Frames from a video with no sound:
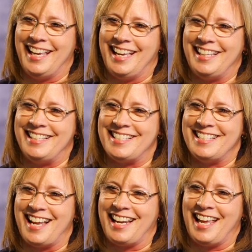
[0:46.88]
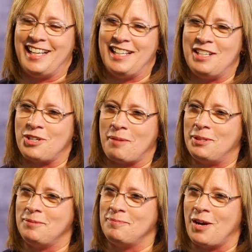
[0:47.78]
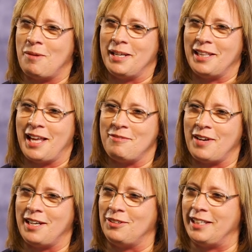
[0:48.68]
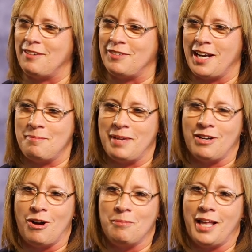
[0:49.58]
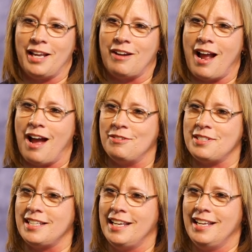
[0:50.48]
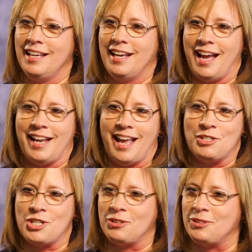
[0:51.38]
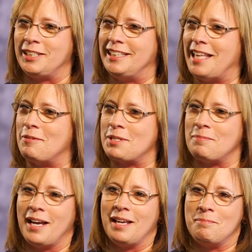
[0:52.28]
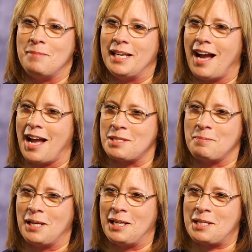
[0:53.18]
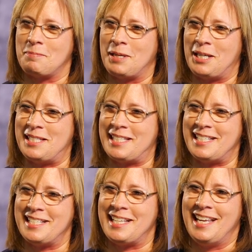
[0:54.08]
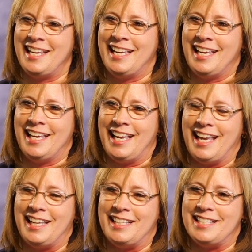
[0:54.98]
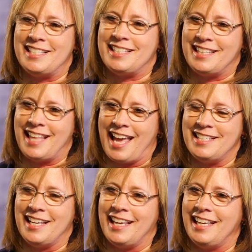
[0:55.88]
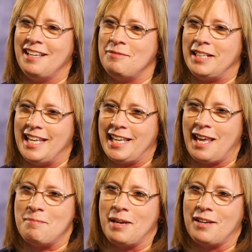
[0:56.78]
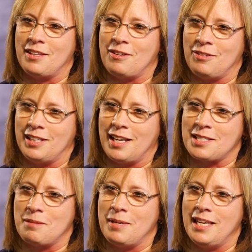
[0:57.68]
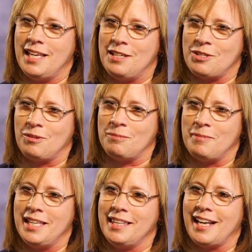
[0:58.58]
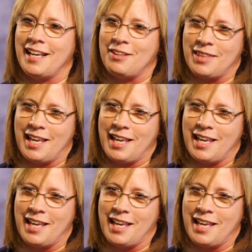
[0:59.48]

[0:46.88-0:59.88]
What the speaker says: and not had any trouble. All my life, I'd only ever had my gallbladder out. I'd had children, and that was my big hospital experiences. And that day, when he came out of the colonoscopy, he told me that I could